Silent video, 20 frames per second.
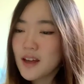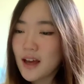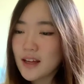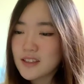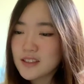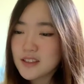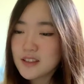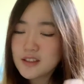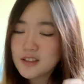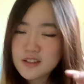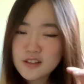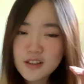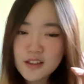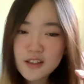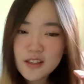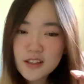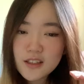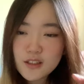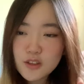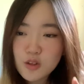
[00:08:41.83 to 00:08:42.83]
I still snuck
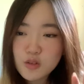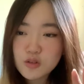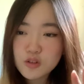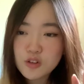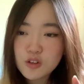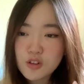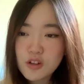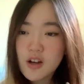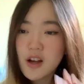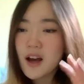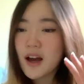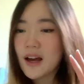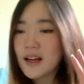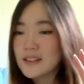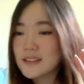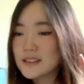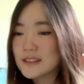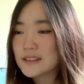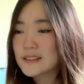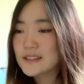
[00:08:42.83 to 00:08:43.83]
in a toaster. I
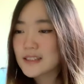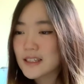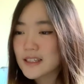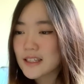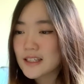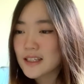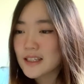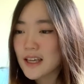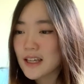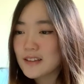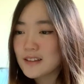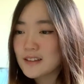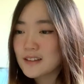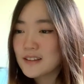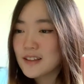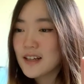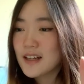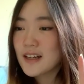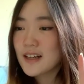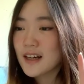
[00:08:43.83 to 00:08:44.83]
snuck in a kettle.
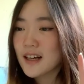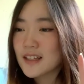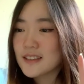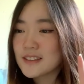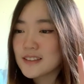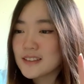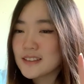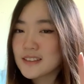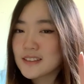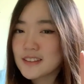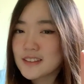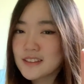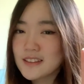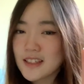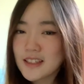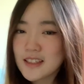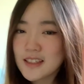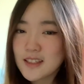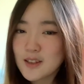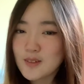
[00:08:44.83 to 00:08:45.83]
I
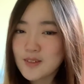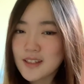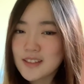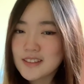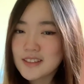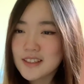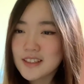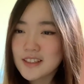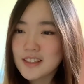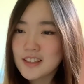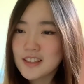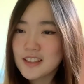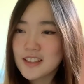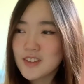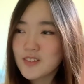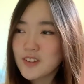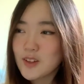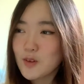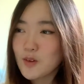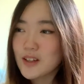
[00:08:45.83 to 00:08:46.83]
snuck in a rice cooker,
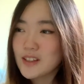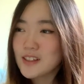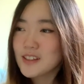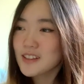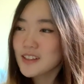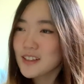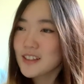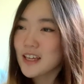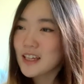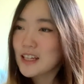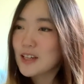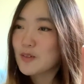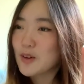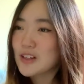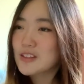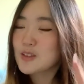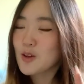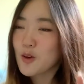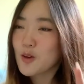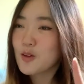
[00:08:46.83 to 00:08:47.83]
even though I didn't cook any
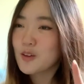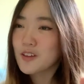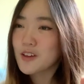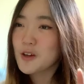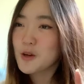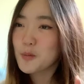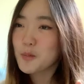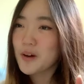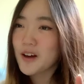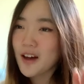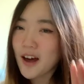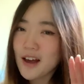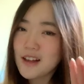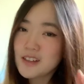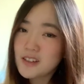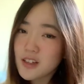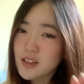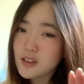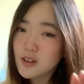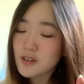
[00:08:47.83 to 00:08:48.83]
rice the whole year, but I
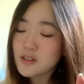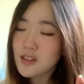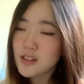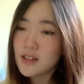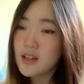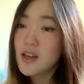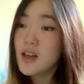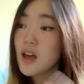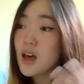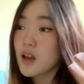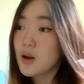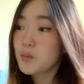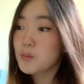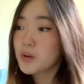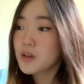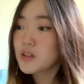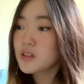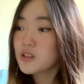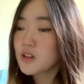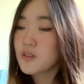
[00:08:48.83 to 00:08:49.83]
snuck those in. And I'm
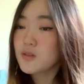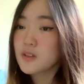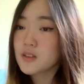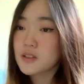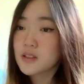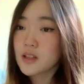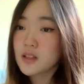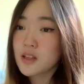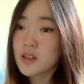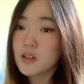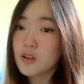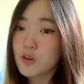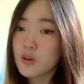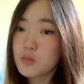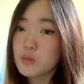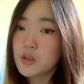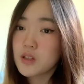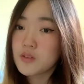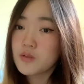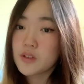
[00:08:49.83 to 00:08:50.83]
pretty sure if you snuck in your own
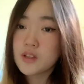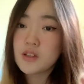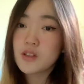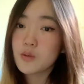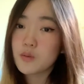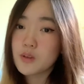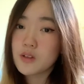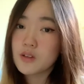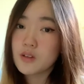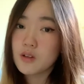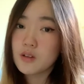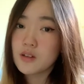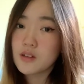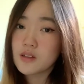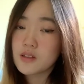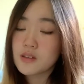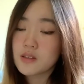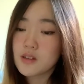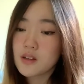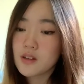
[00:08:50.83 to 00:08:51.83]
mini fridge, they wouldn't notice.